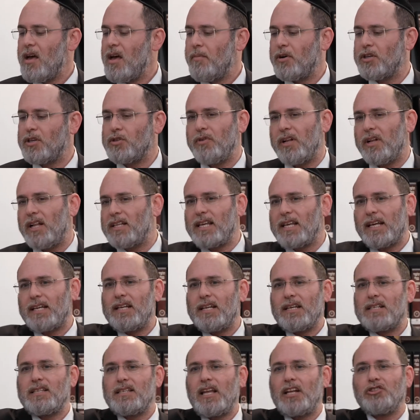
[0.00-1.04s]
Because really it's like an
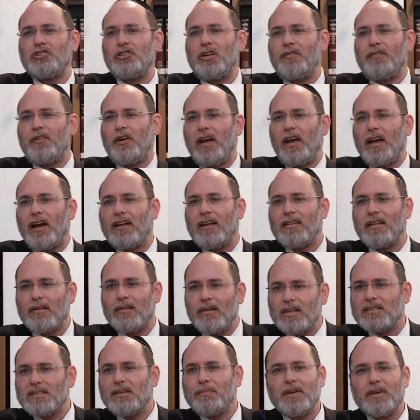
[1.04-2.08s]
extension of your hand. Like,
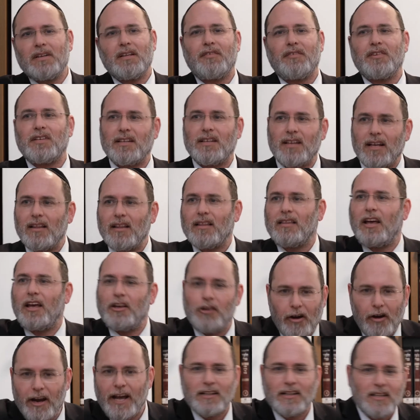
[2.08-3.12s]
what's the big difference? At the end of the day,
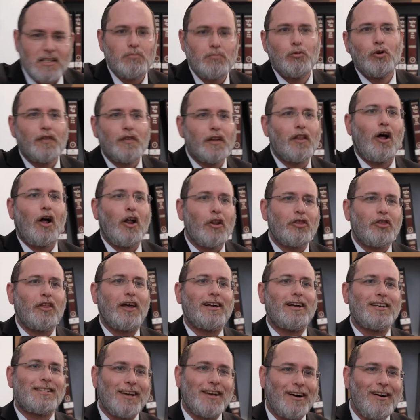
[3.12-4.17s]
your hand is moving the whole
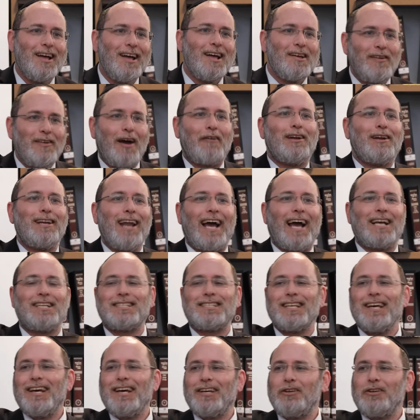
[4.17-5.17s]
thing. So very nice.